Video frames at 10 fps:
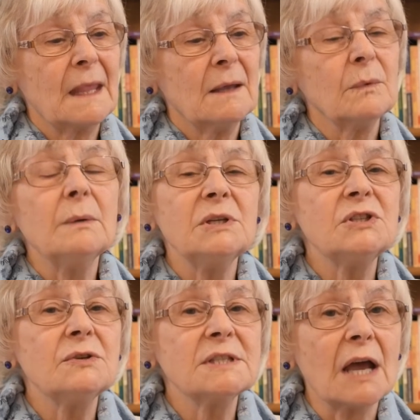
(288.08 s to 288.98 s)
When we
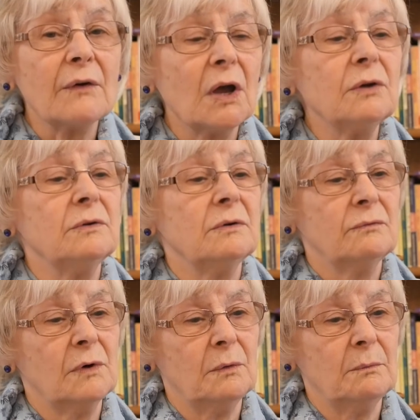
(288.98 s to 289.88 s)
choose our own
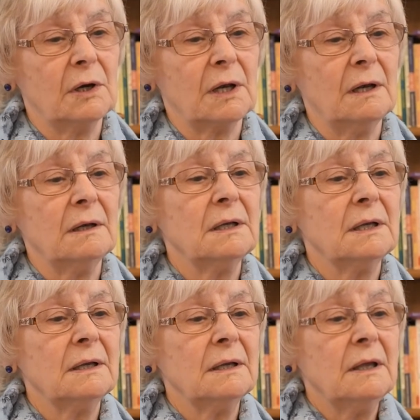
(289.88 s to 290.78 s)
role model,
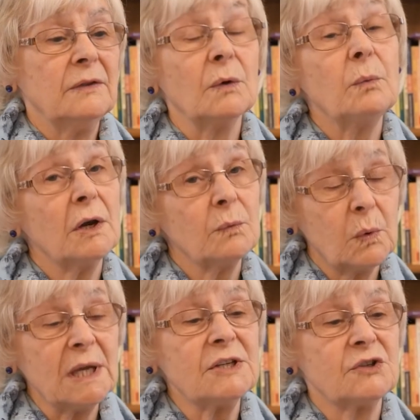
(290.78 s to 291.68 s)
the one
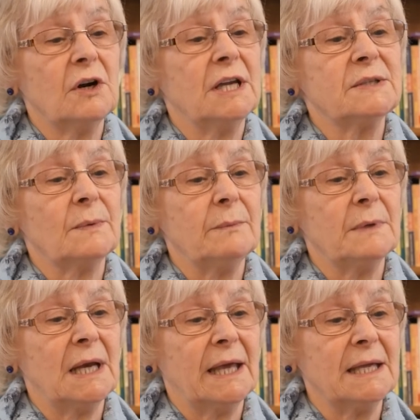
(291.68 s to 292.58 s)
we try to
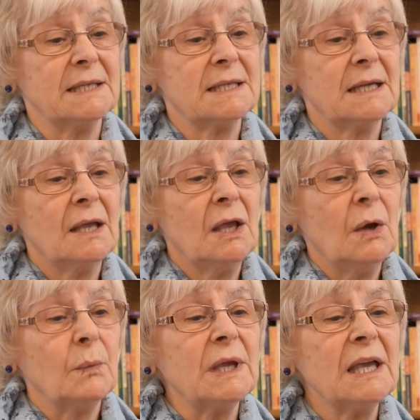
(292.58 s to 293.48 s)
emulate,
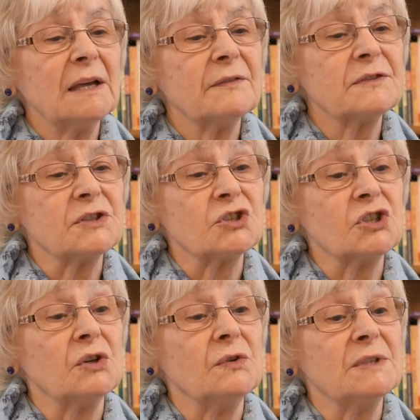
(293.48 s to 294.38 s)
we have to
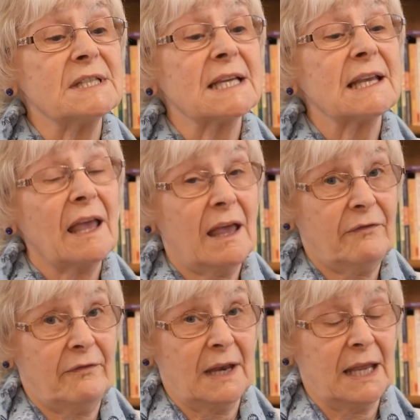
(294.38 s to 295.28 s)
choose
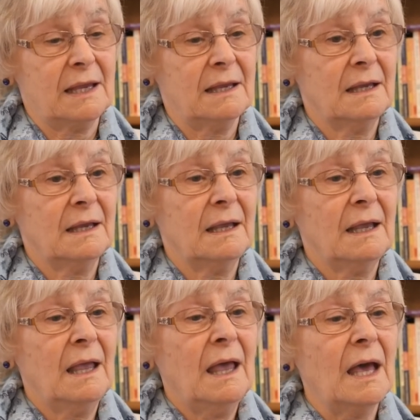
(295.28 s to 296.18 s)
carefully
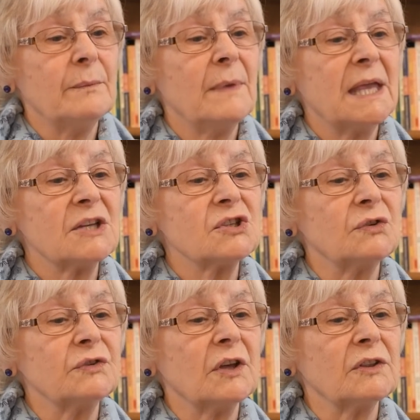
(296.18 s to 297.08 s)
and make
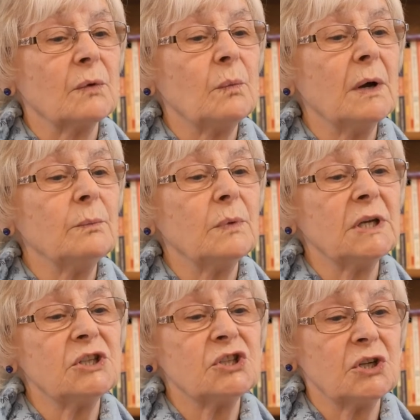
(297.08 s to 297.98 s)
sure that the one
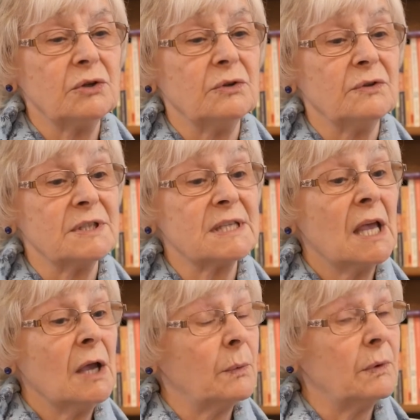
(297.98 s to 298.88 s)
we choose
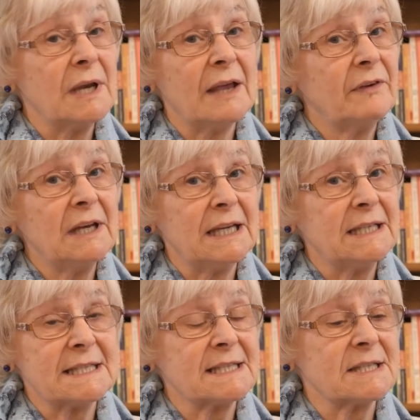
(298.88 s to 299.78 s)
will never
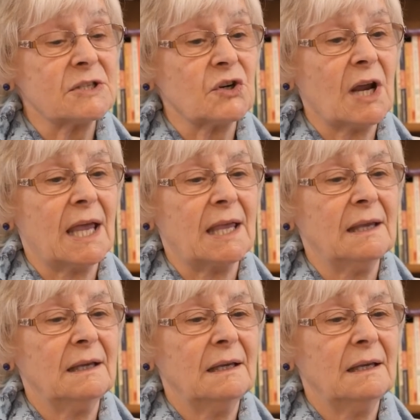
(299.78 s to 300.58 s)
lead us astray.